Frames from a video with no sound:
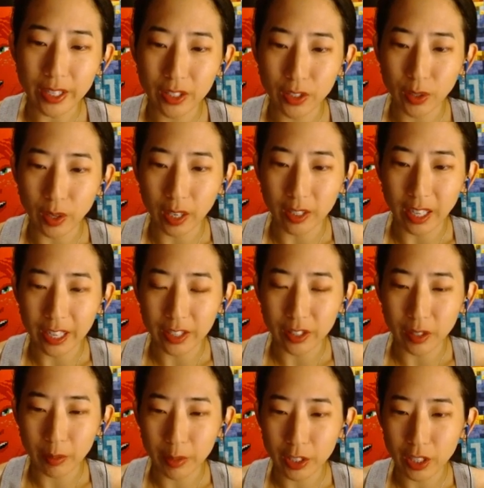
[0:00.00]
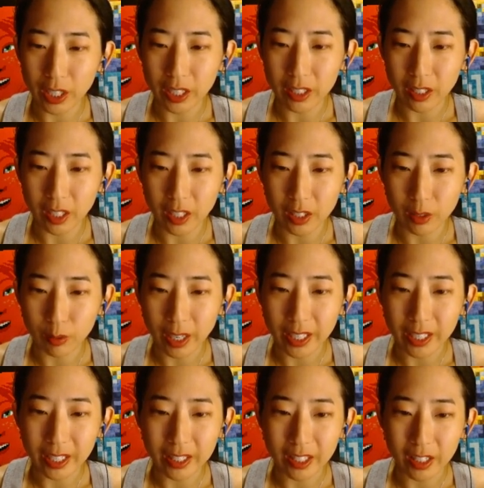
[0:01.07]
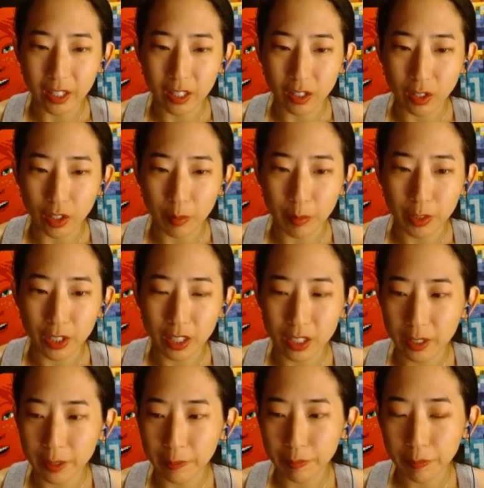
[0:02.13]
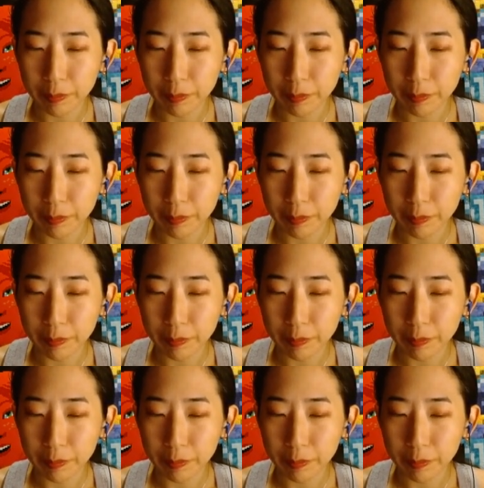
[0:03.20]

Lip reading: do a lighter magenta on the right and then the darker magenta